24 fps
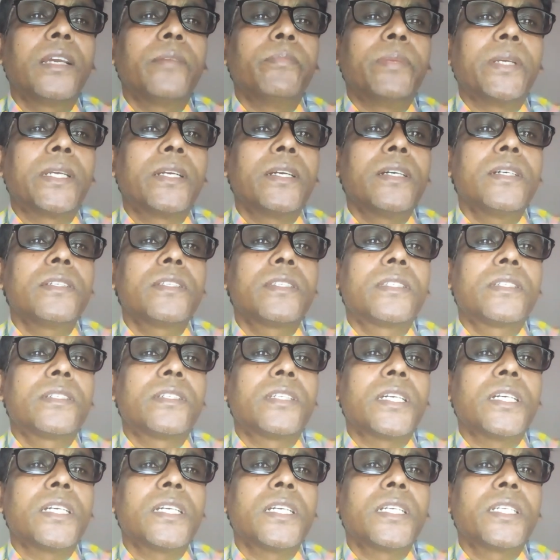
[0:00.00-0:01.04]
because
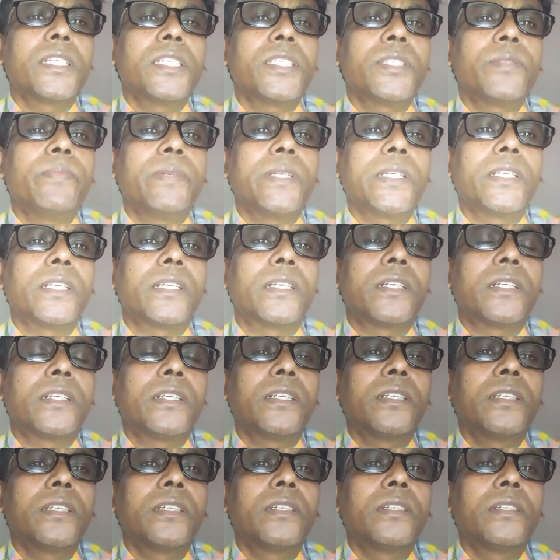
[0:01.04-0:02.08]
tongue is bigger,
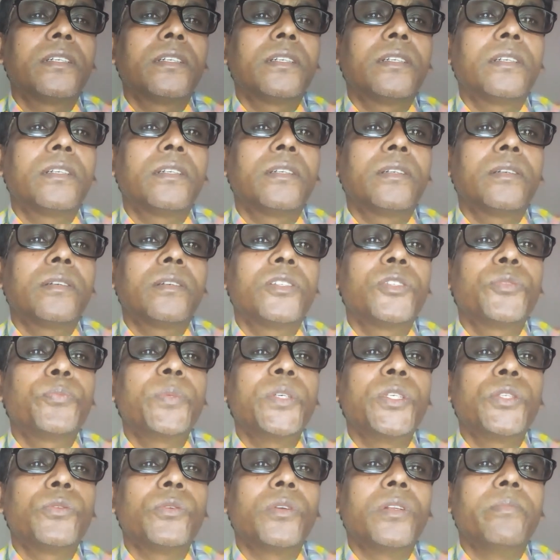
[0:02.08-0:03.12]

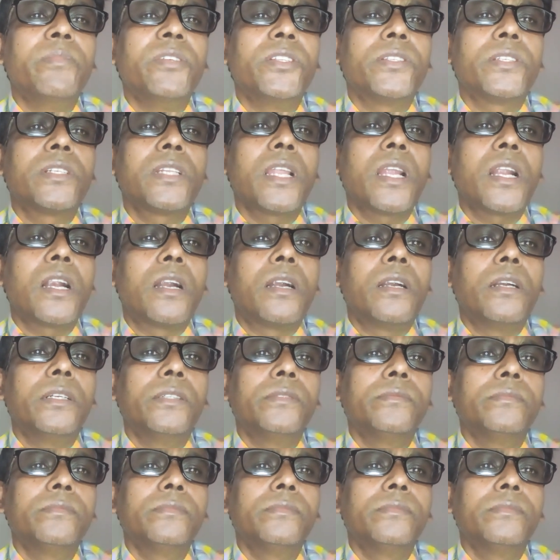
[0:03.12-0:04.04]
speech will be slurred.